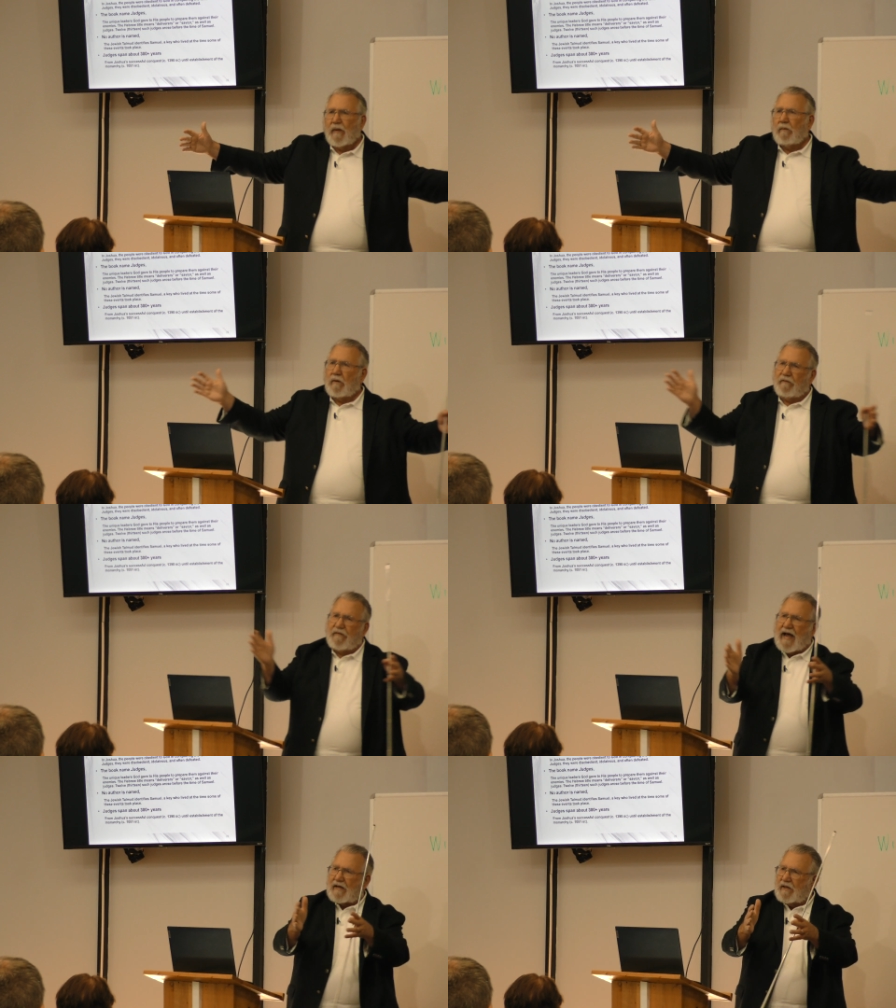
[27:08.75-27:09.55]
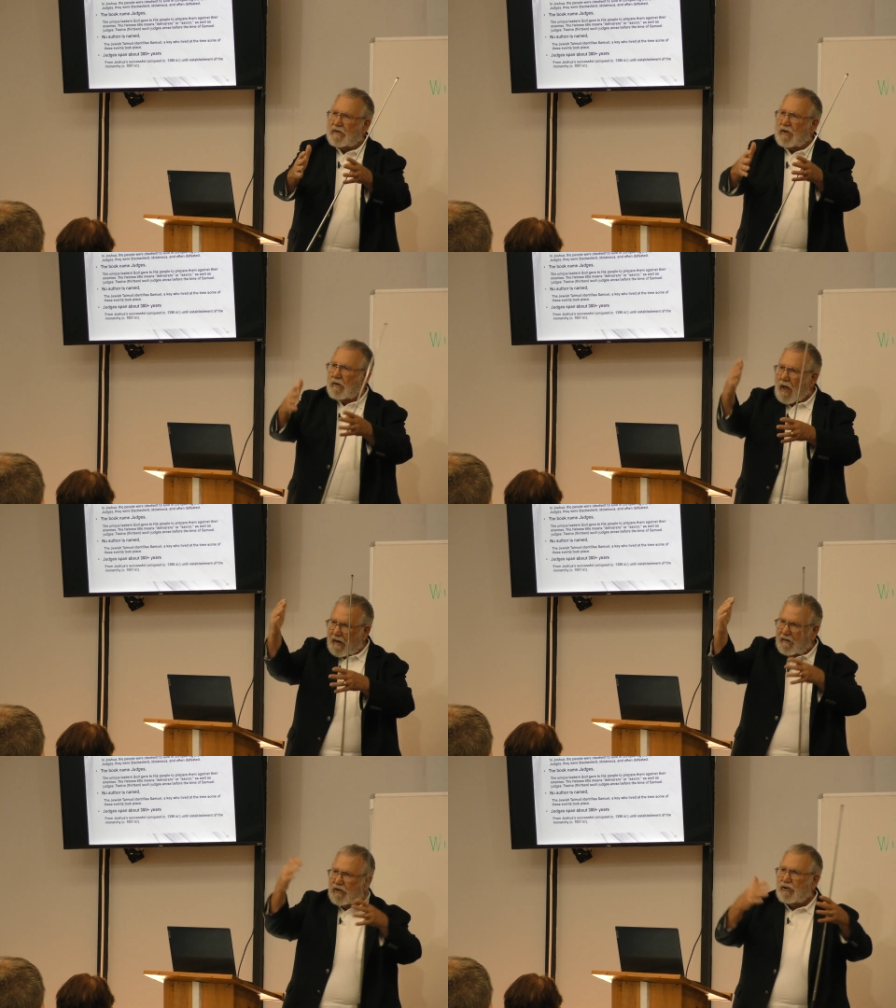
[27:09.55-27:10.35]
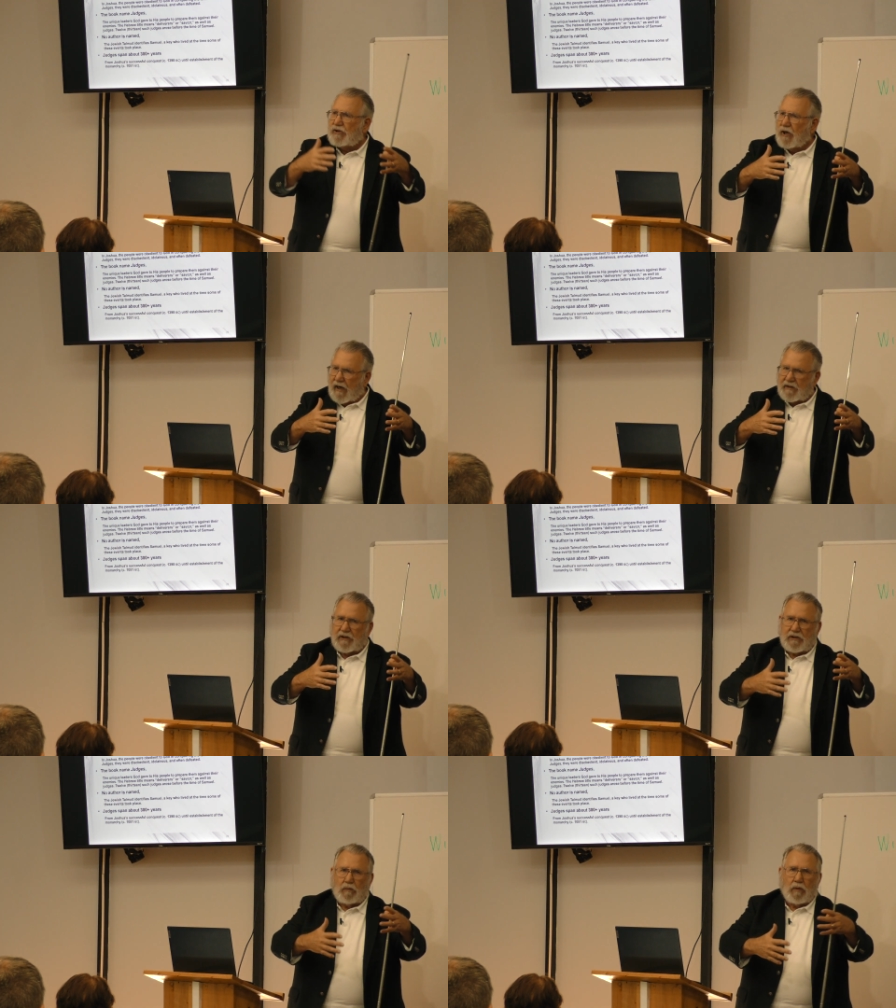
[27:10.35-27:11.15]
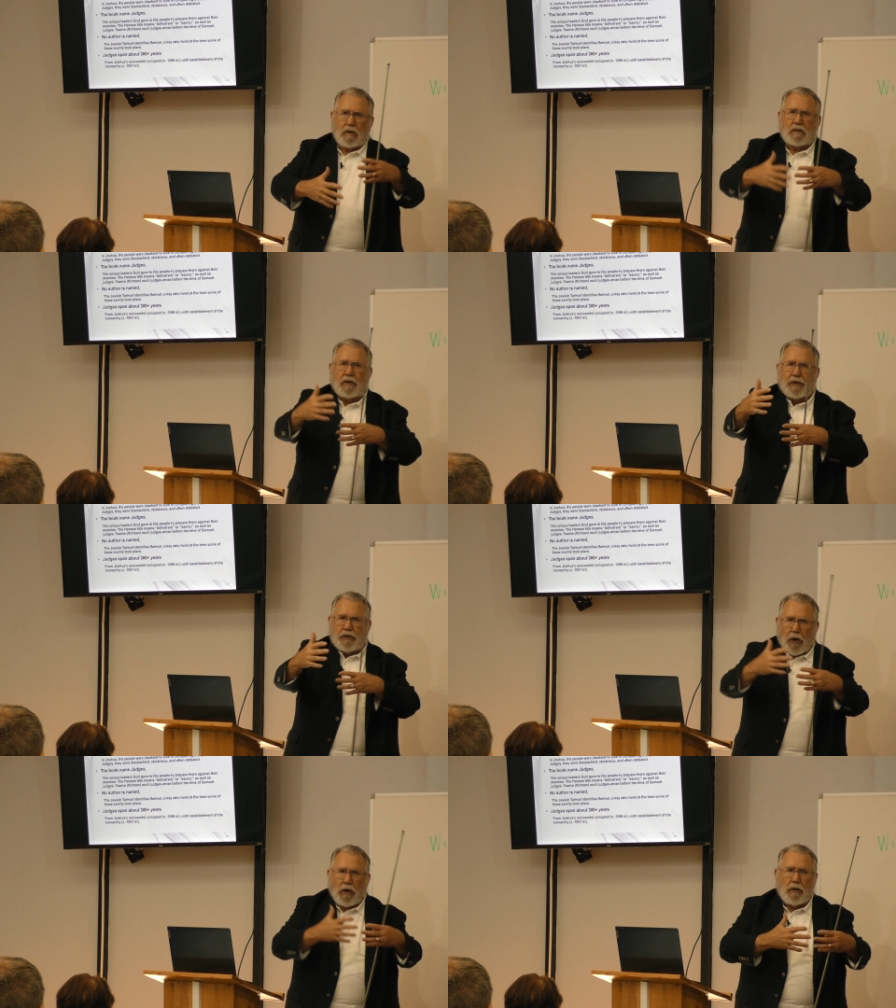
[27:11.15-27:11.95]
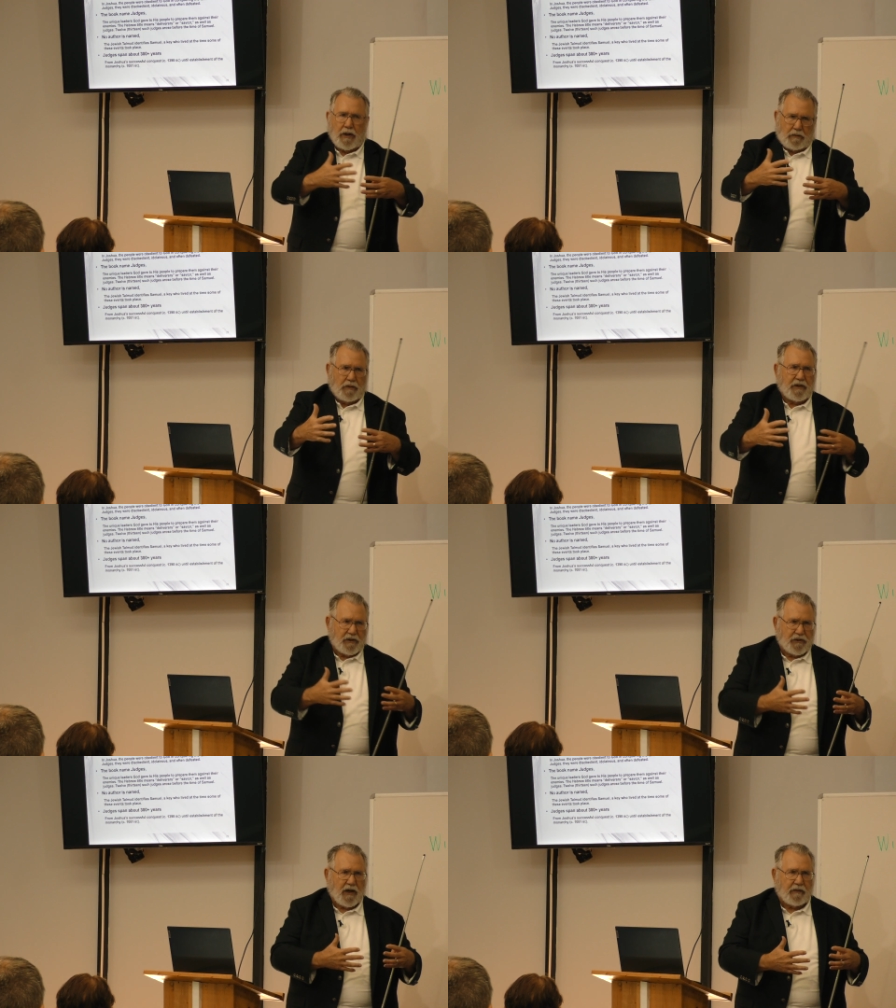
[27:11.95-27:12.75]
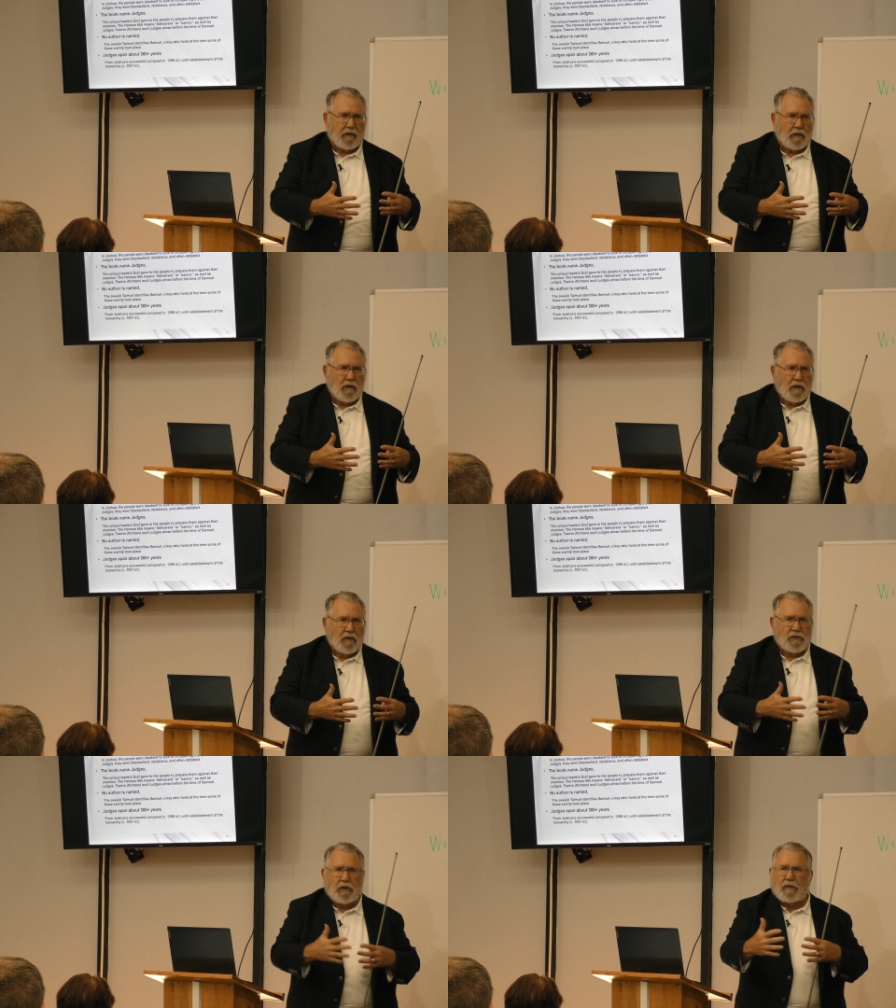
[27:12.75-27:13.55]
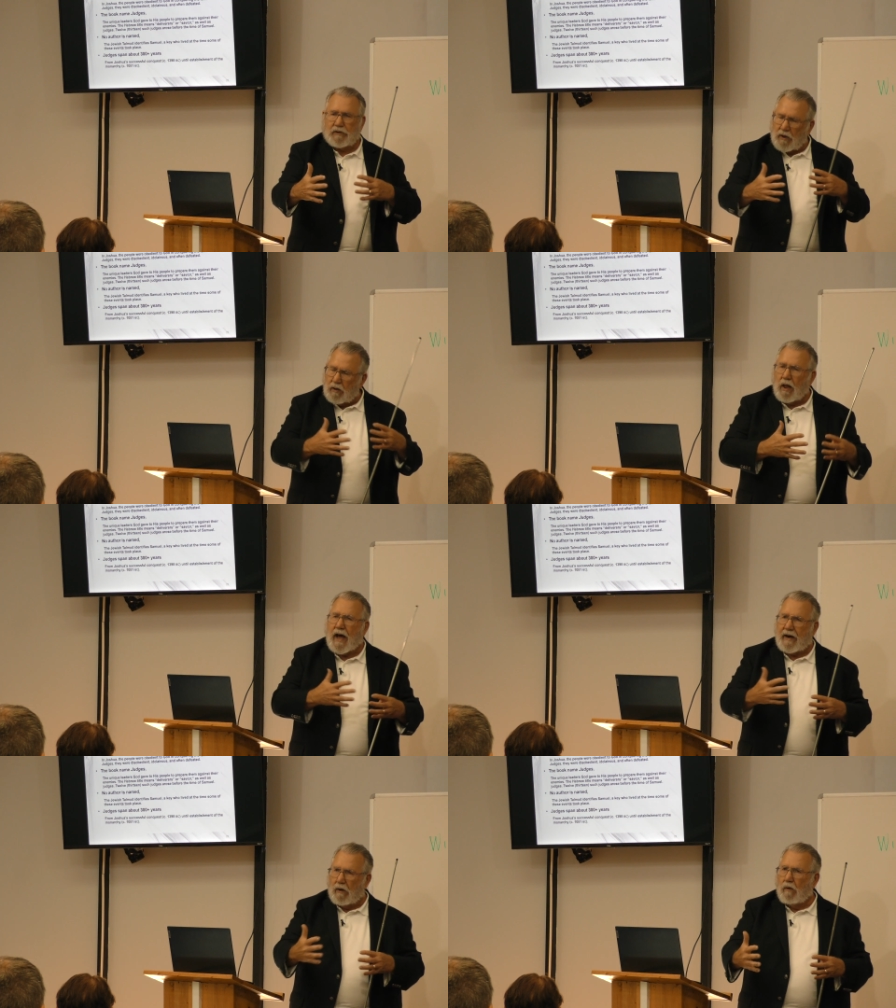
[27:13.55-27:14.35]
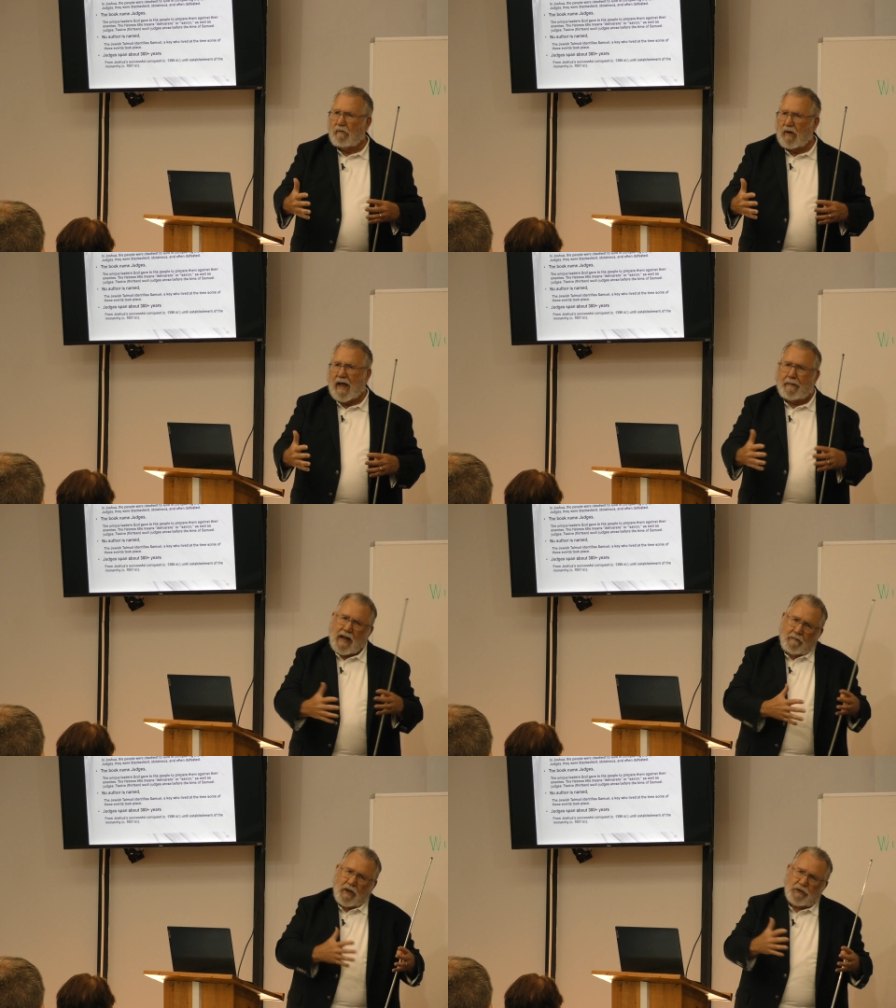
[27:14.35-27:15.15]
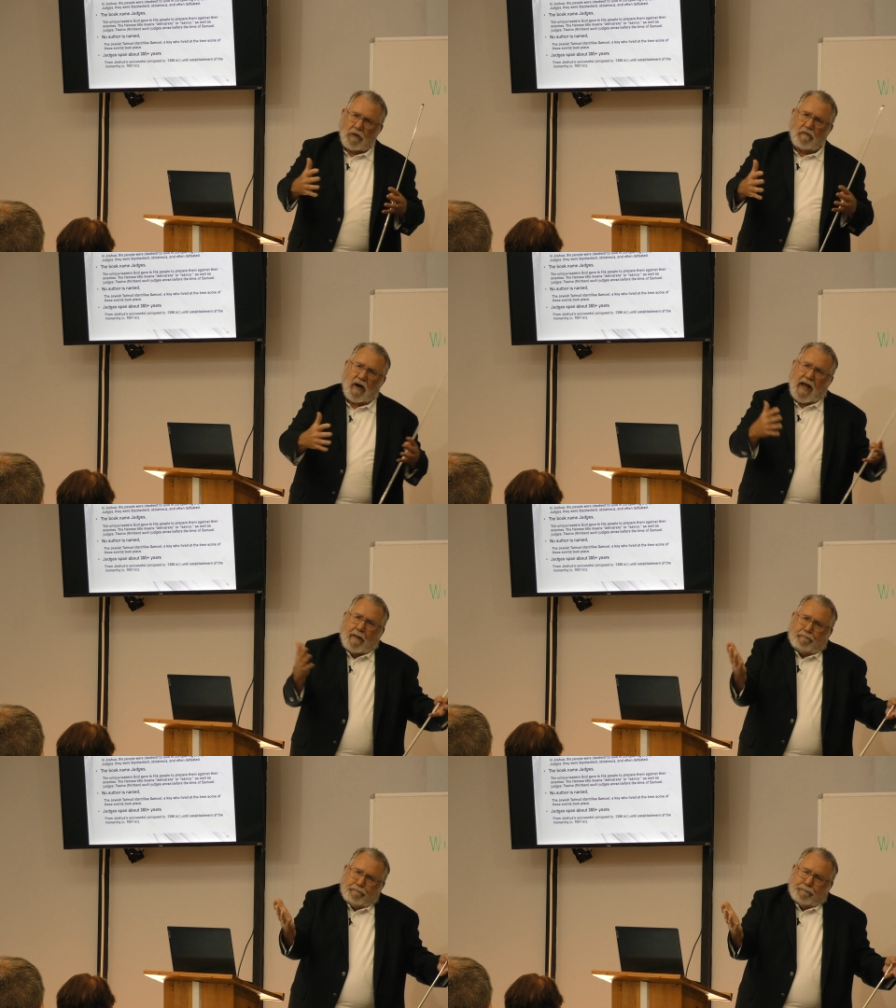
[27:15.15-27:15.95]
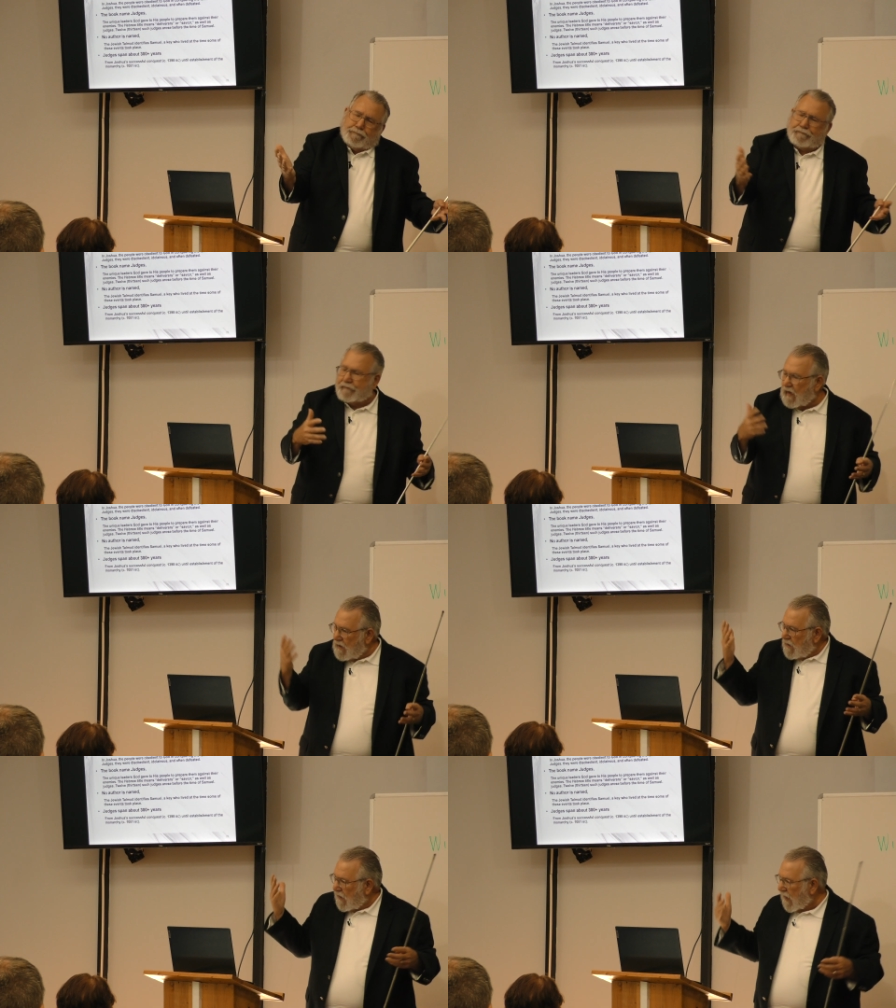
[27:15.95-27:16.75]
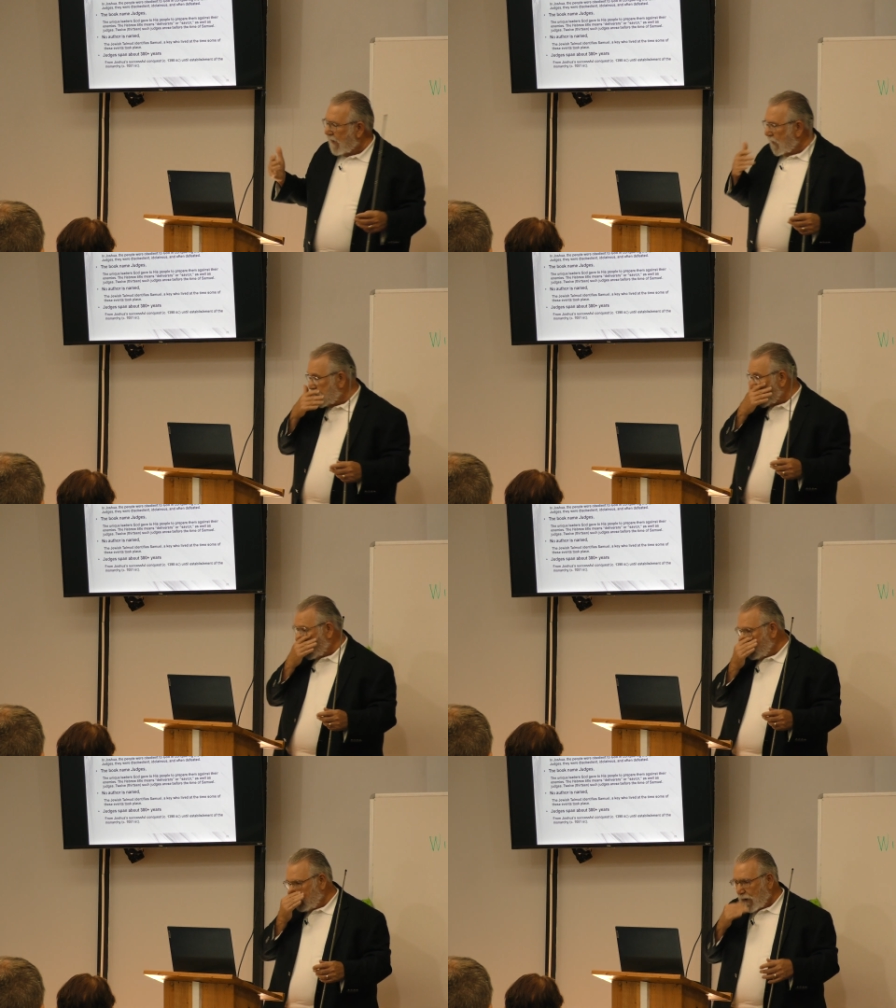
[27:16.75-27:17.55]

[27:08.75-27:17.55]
Well, the fact is, a lot of these judges were concurrent with each other. So there's a lot of overlap. How much overlap? I'm not sure.